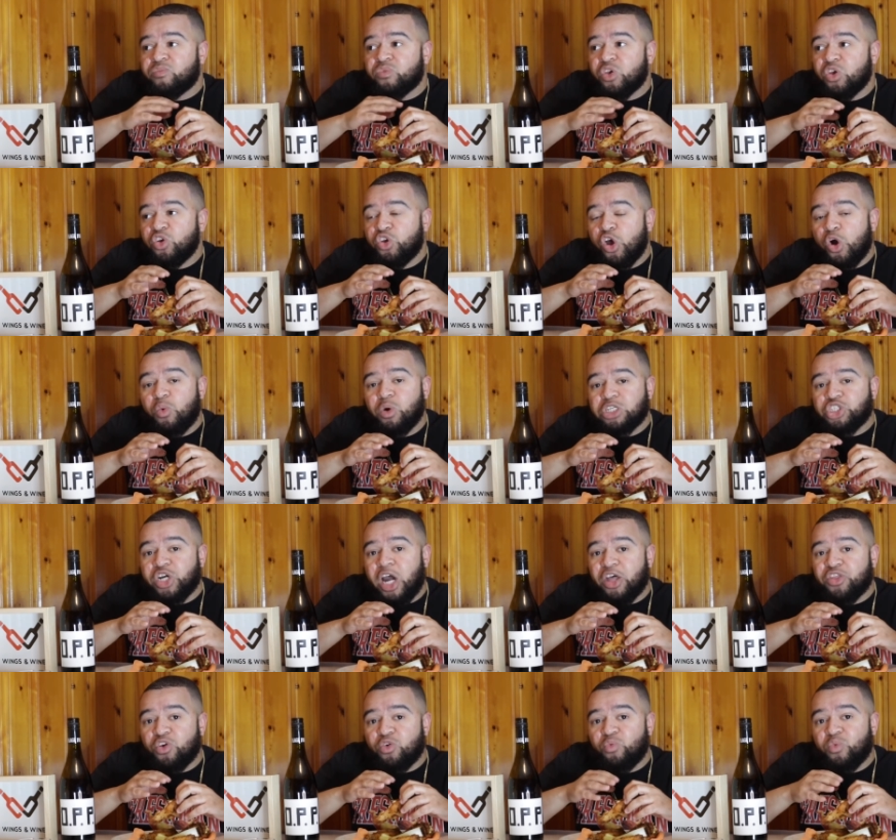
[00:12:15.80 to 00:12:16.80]
you don't want to
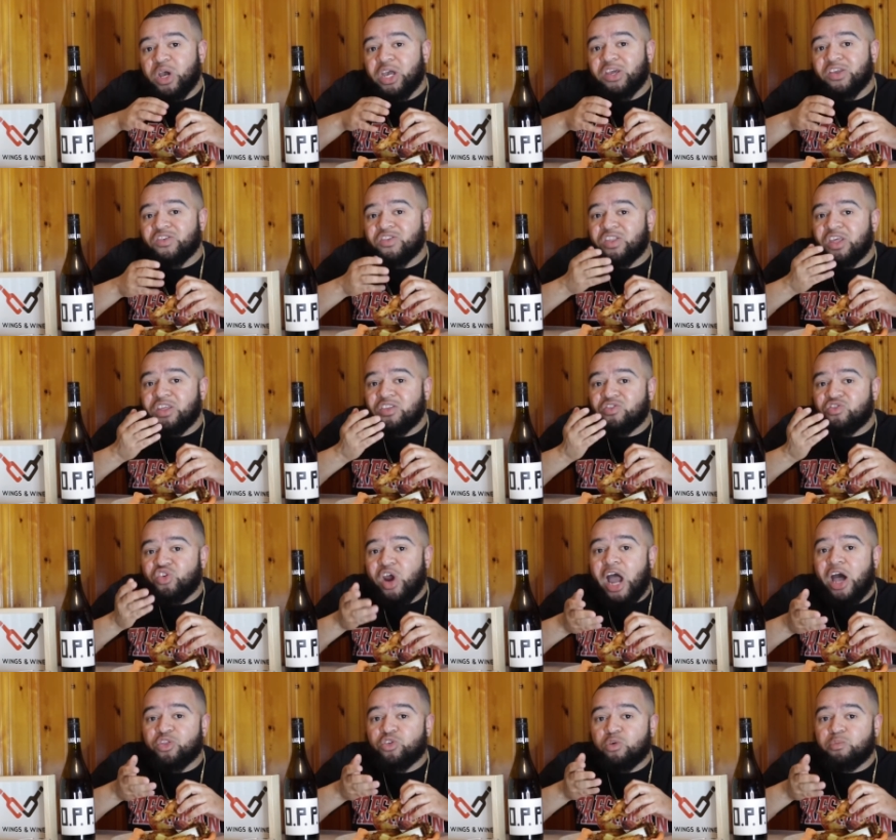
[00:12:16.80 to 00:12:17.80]
try their wings, then
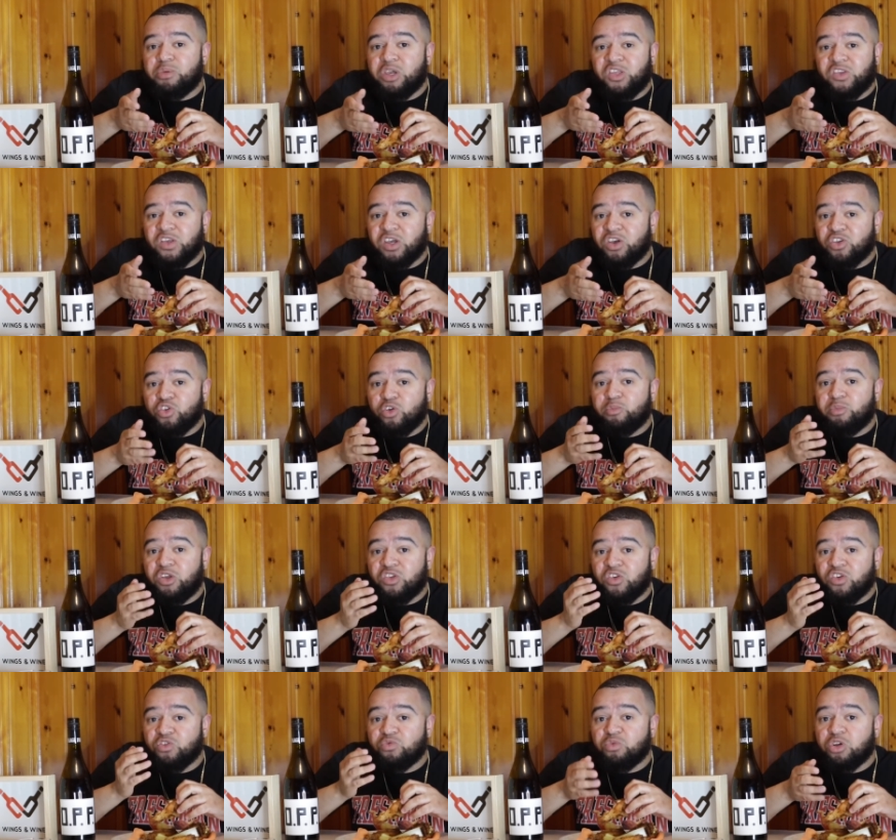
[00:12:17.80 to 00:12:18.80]
try out their pizza, because their
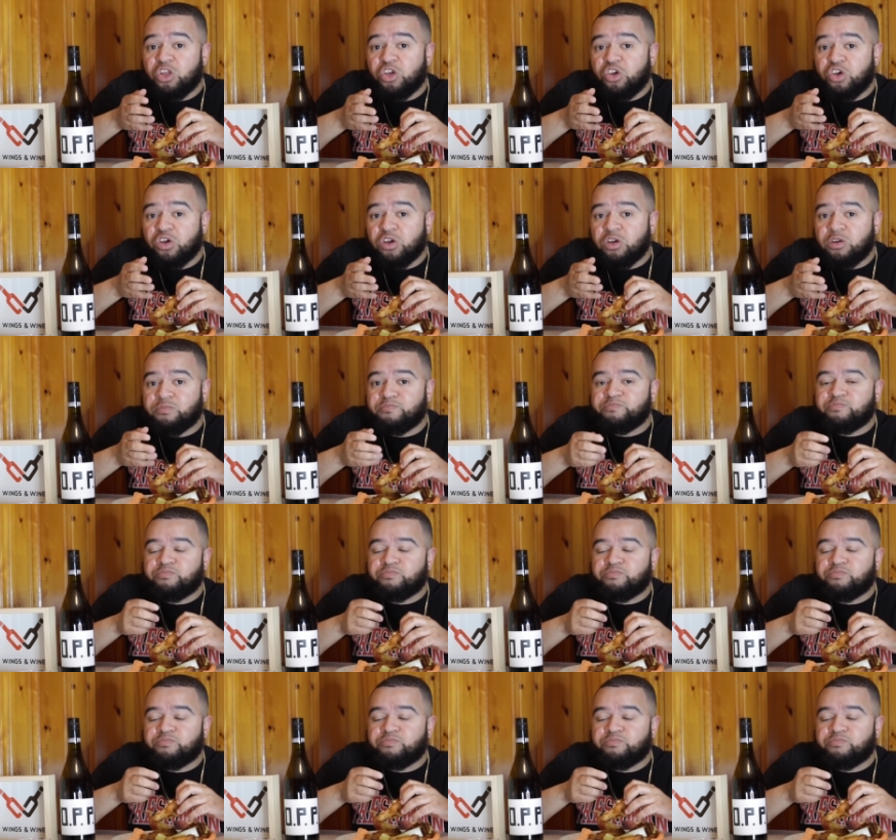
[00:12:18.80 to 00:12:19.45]
pizza is really good.